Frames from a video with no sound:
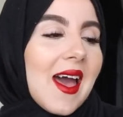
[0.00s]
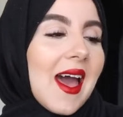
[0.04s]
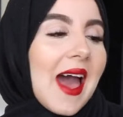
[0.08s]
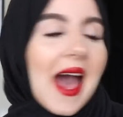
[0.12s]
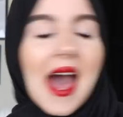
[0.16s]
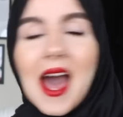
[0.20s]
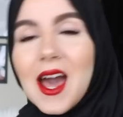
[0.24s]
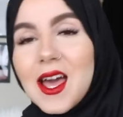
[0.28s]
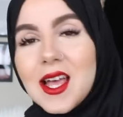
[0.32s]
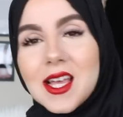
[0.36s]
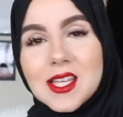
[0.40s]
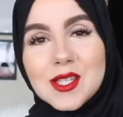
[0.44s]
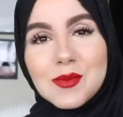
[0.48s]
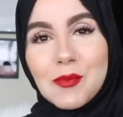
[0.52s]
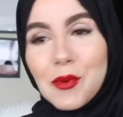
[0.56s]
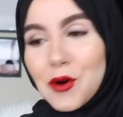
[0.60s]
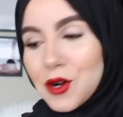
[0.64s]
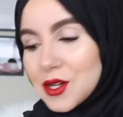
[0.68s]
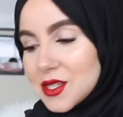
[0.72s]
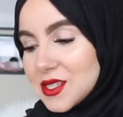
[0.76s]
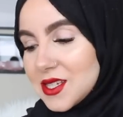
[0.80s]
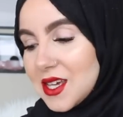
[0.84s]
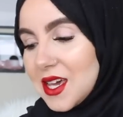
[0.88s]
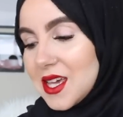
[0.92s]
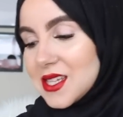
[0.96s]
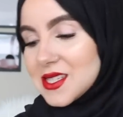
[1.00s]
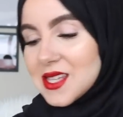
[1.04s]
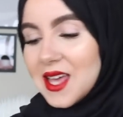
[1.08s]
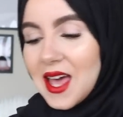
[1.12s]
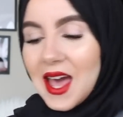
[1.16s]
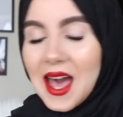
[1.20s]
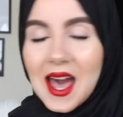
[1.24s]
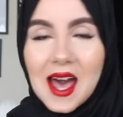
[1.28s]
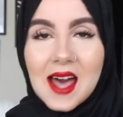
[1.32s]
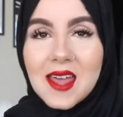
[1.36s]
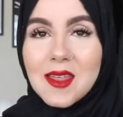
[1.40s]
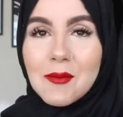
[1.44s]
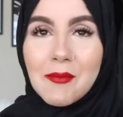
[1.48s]
at its boxes,
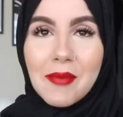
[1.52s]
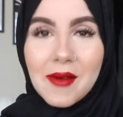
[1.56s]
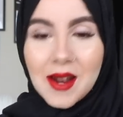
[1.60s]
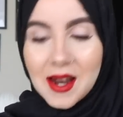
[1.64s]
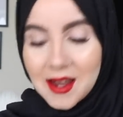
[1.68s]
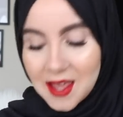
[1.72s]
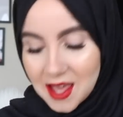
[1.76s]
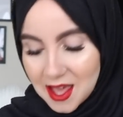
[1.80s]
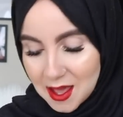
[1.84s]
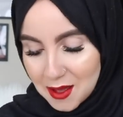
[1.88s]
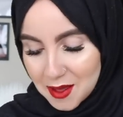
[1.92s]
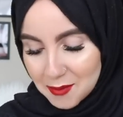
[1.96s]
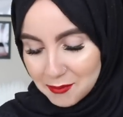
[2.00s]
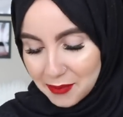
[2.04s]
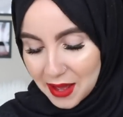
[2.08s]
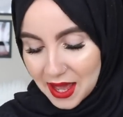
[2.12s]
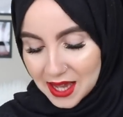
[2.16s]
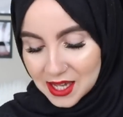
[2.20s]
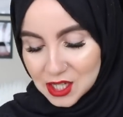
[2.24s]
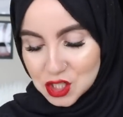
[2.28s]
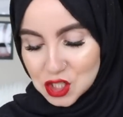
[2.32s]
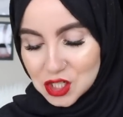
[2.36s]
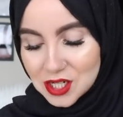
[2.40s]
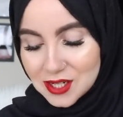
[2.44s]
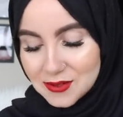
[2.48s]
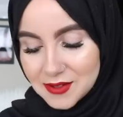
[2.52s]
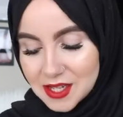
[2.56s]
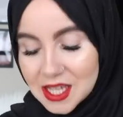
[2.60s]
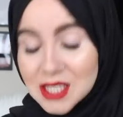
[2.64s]
at the uh, packaging,